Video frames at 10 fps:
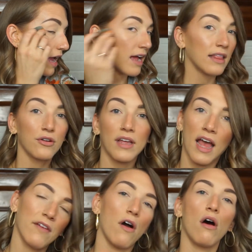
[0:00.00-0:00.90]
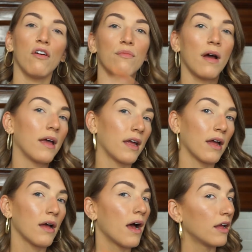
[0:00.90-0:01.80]
I literally have all of
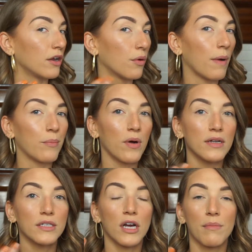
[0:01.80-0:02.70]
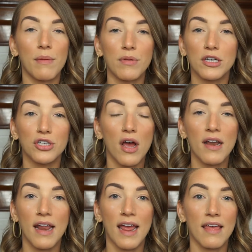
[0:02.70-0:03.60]
my, you know, my bronzer and my blush
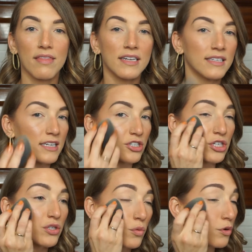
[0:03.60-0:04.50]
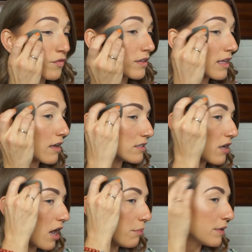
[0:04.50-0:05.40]
on, and this sits just so perfectly on
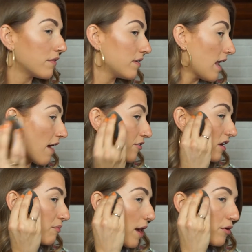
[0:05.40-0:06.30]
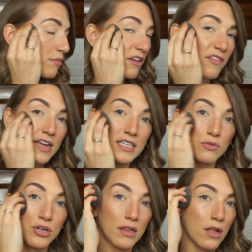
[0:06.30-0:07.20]
top even after I've powdered my face,
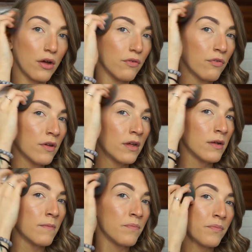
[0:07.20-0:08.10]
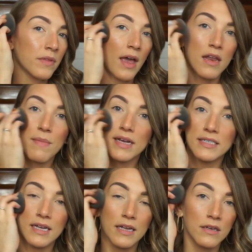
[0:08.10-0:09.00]
which I love. Kind of
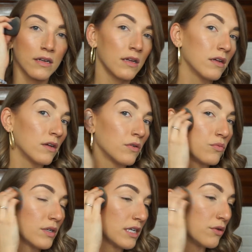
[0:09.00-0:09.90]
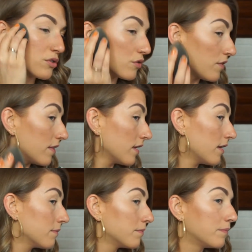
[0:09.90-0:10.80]
makes it really user
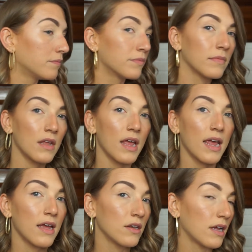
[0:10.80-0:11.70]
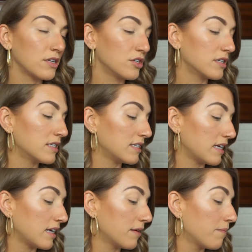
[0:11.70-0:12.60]
friendly. And as you can
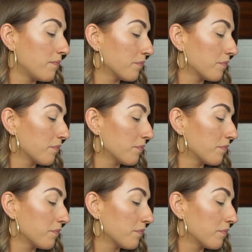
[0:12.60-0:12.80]
see,